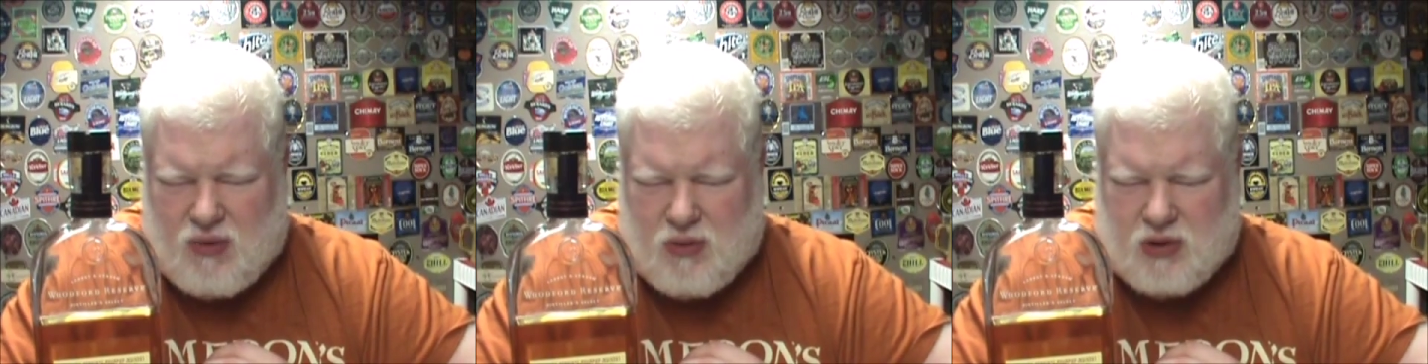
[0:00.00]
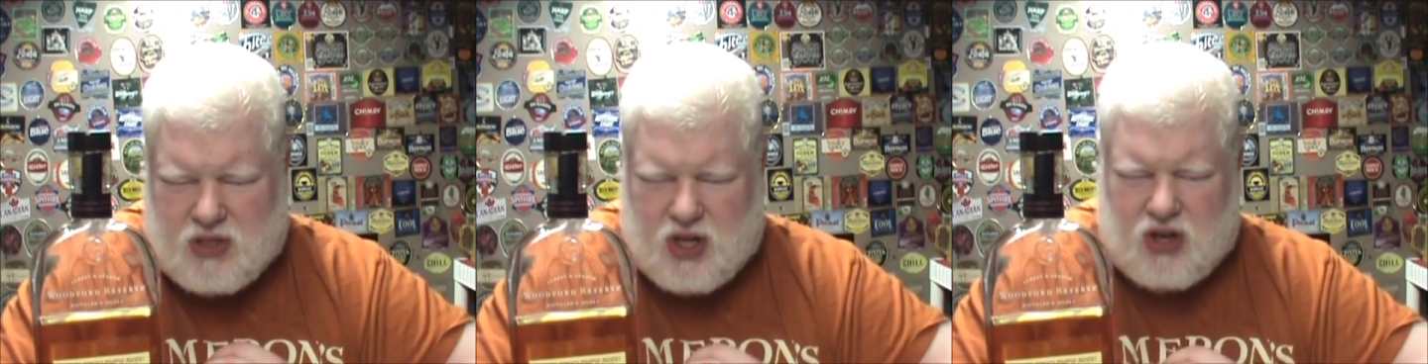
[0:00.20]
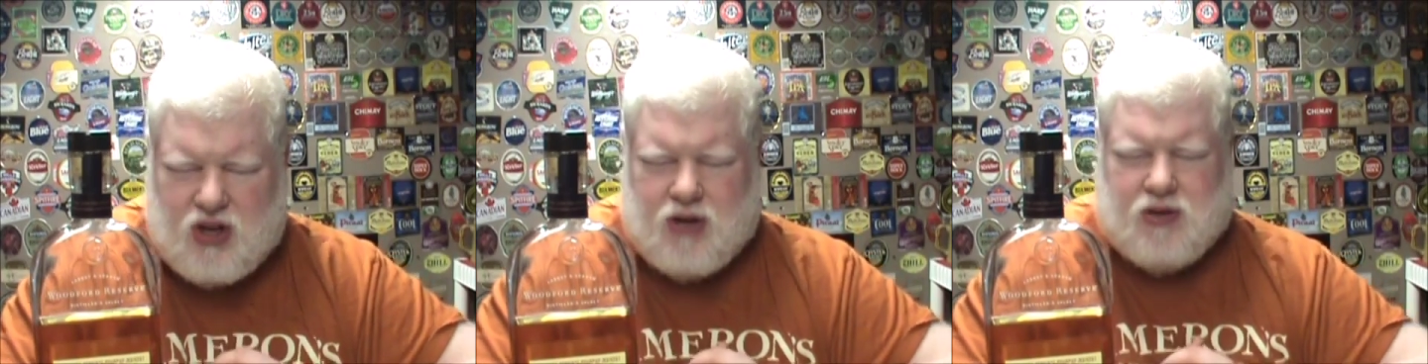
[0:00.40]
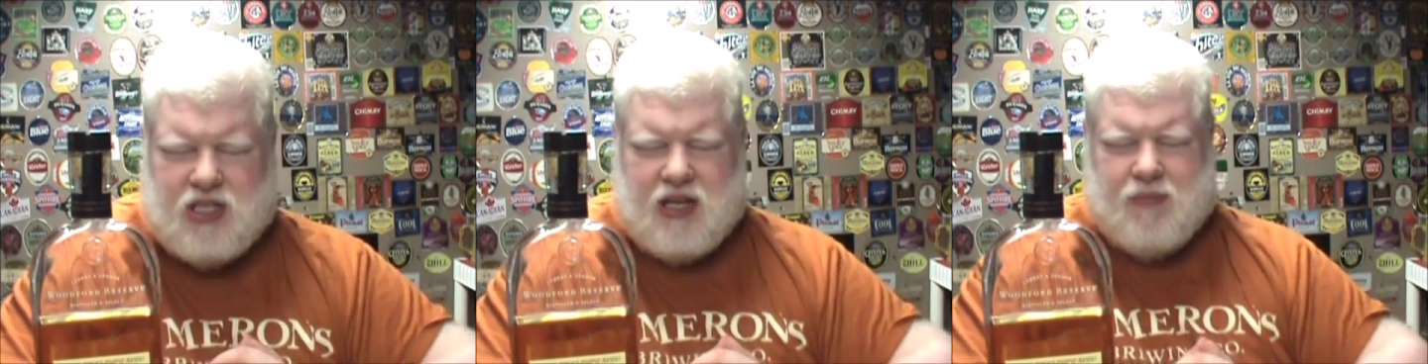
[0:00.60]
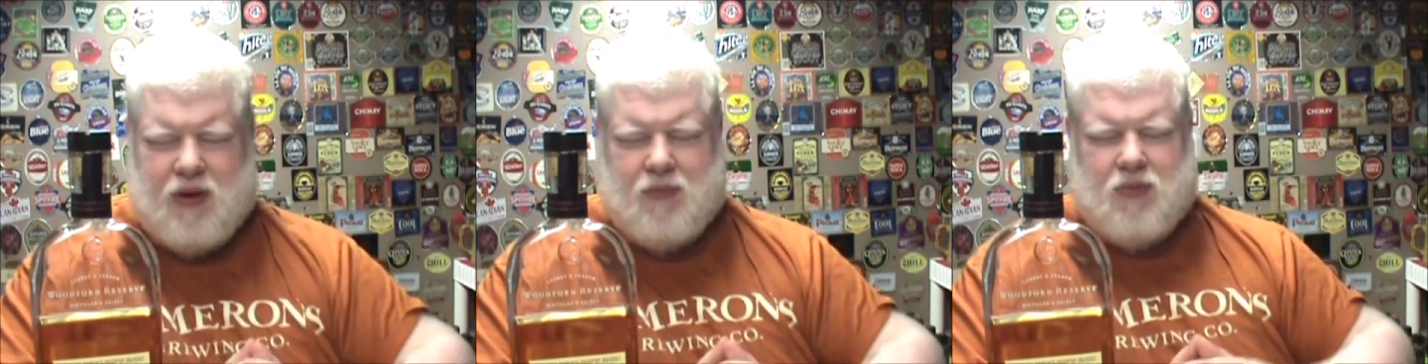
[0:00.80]
almost a good
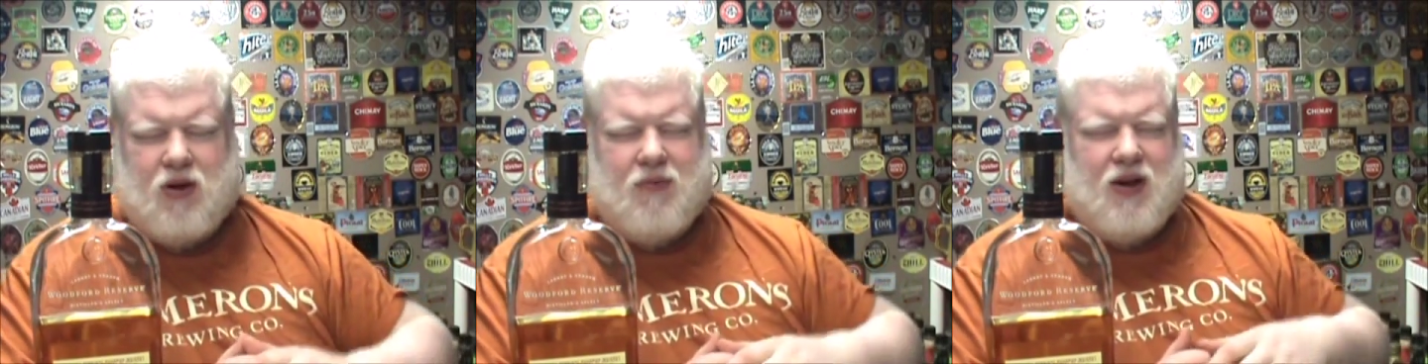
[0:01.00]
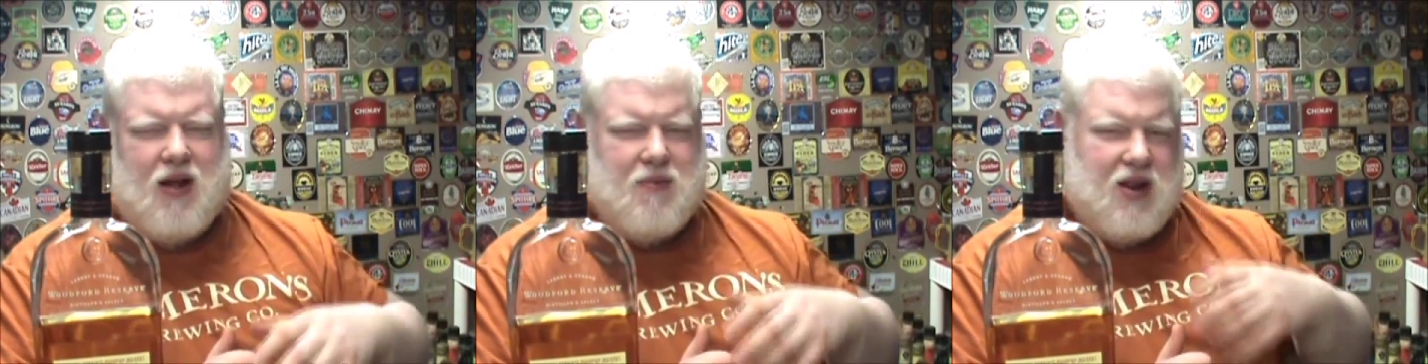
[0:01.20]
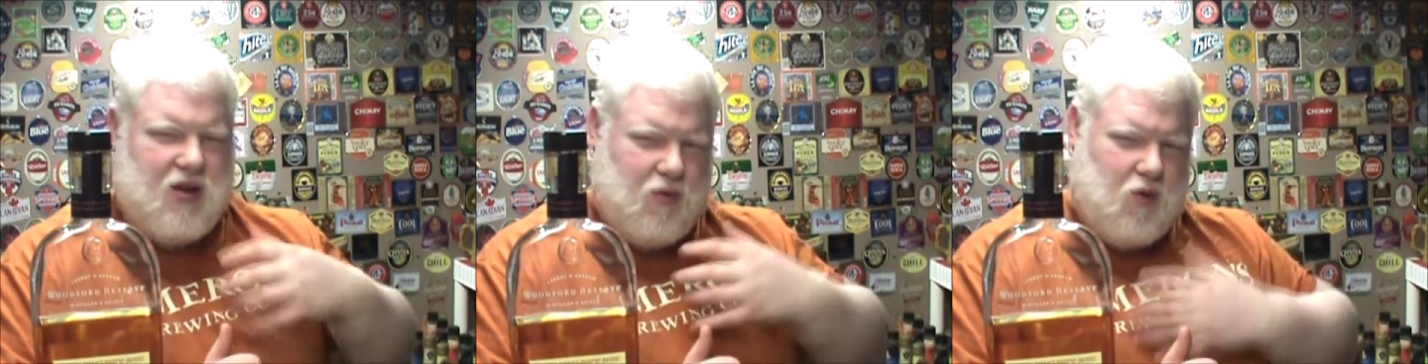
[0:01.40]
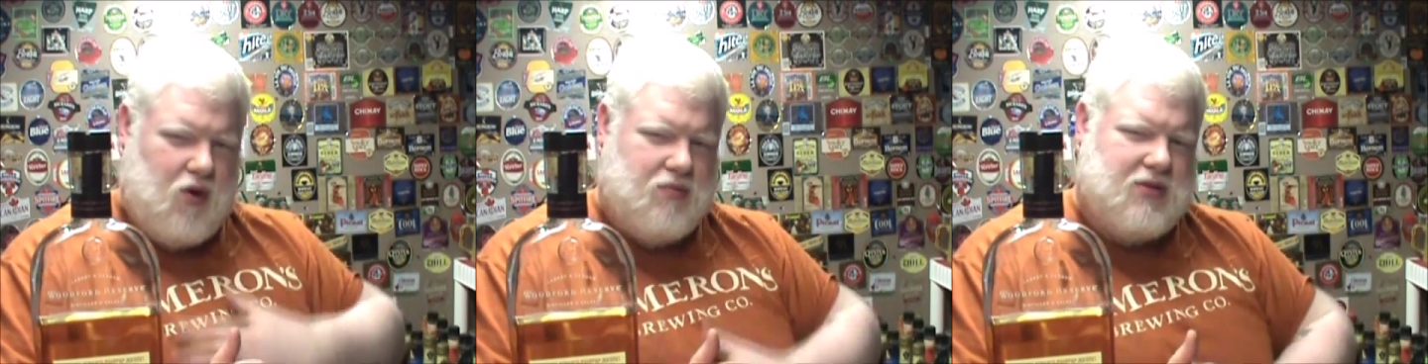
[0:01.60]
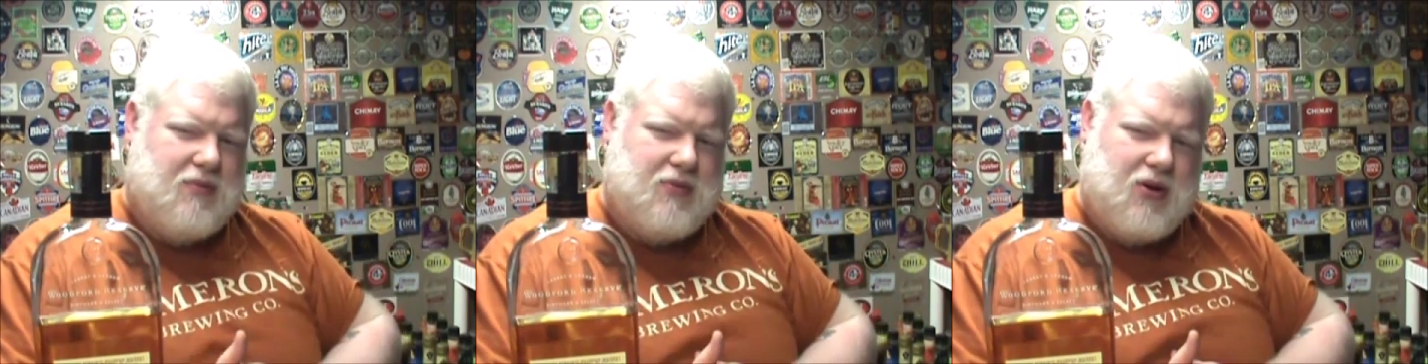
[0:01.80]
sipping bourbon. I mean, it
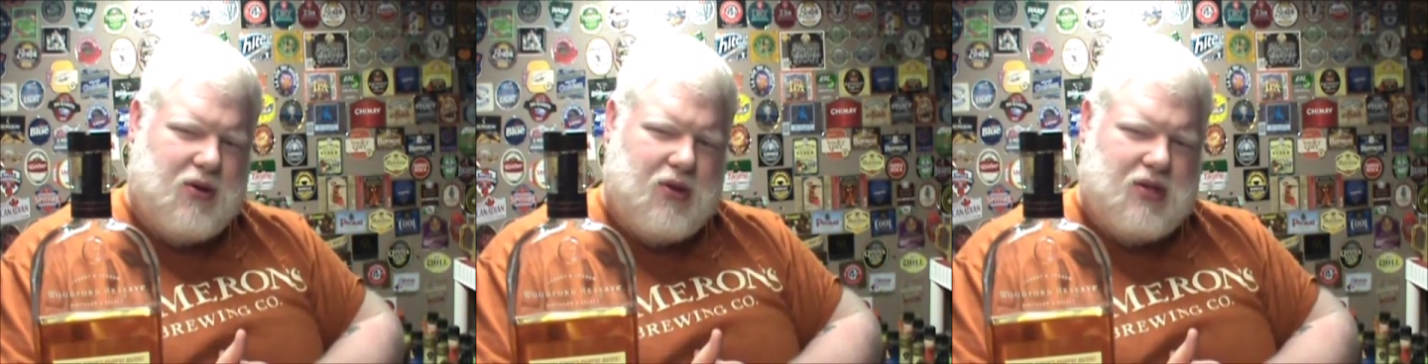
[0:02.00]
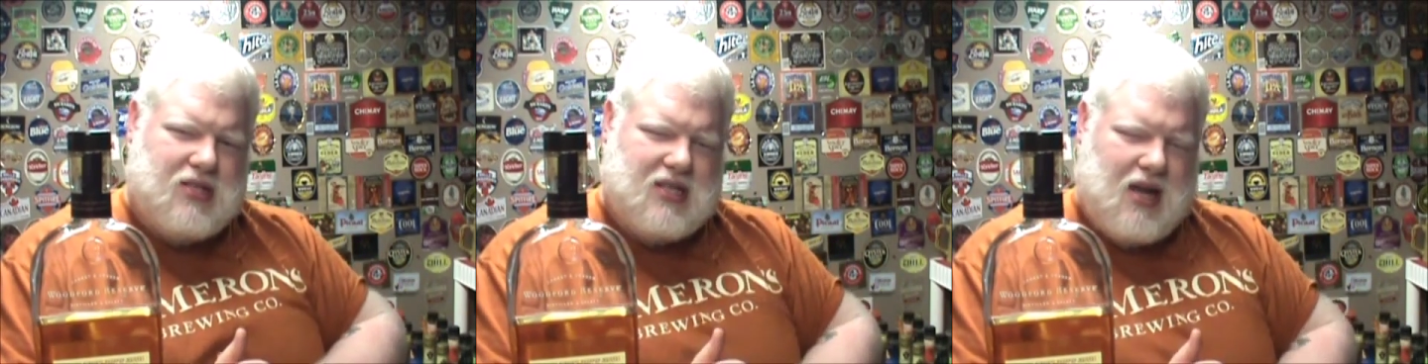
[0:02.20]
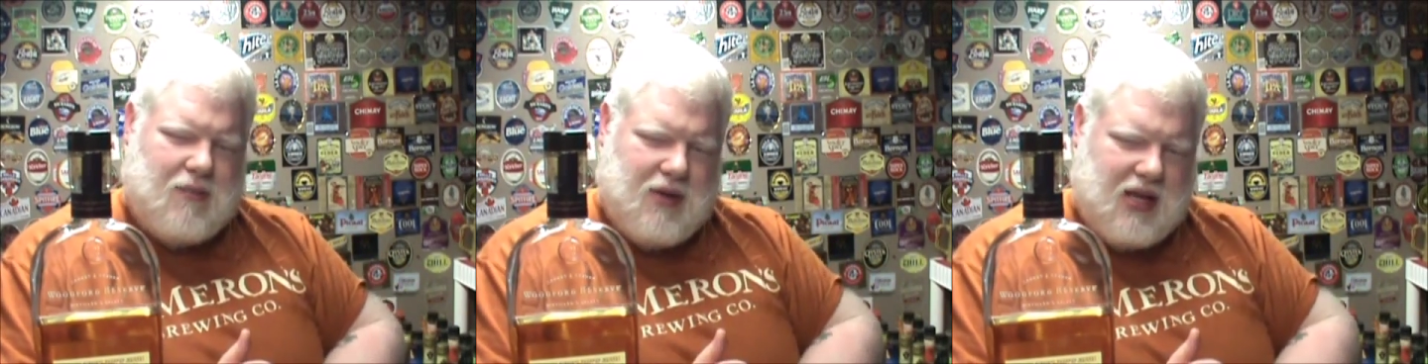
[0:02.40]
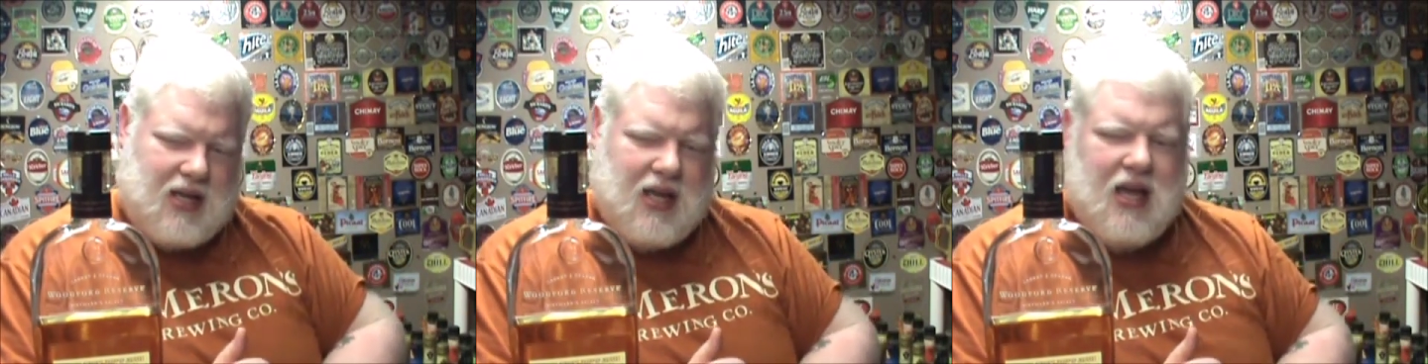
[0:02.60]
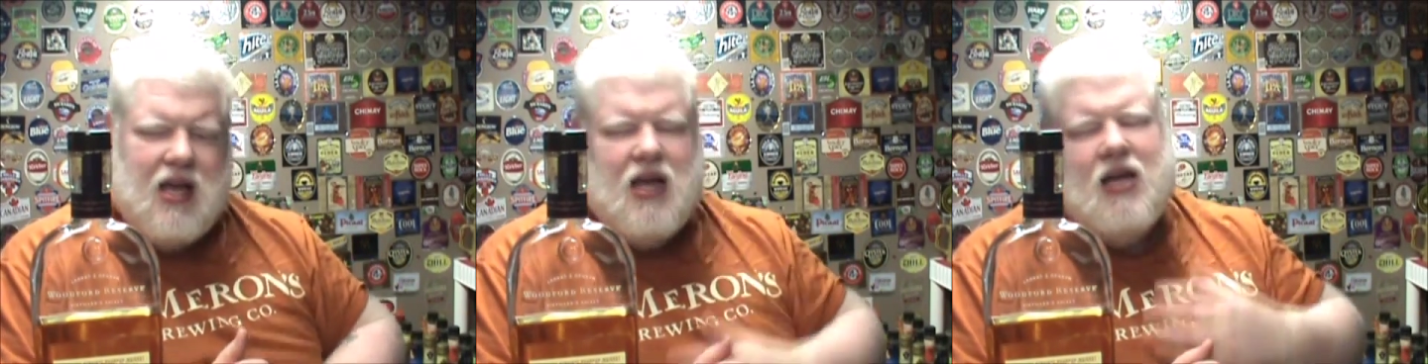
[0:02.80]
warms up your stomach.